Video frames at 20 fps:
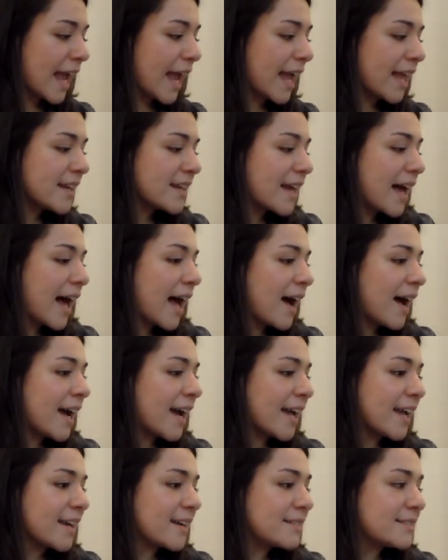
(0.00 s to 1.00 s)
And
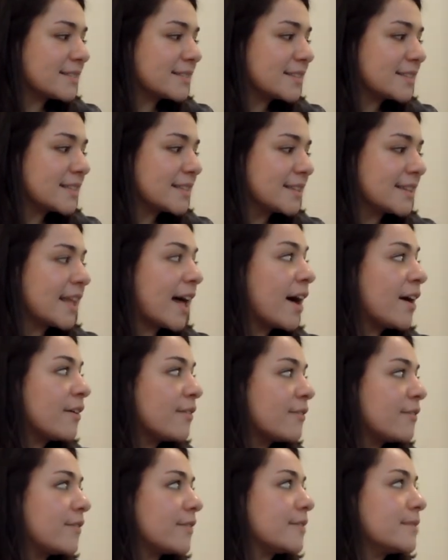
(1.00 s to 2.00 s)
I
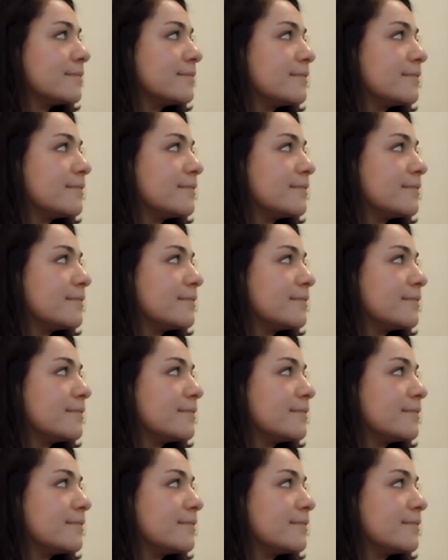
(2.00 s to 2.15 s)
love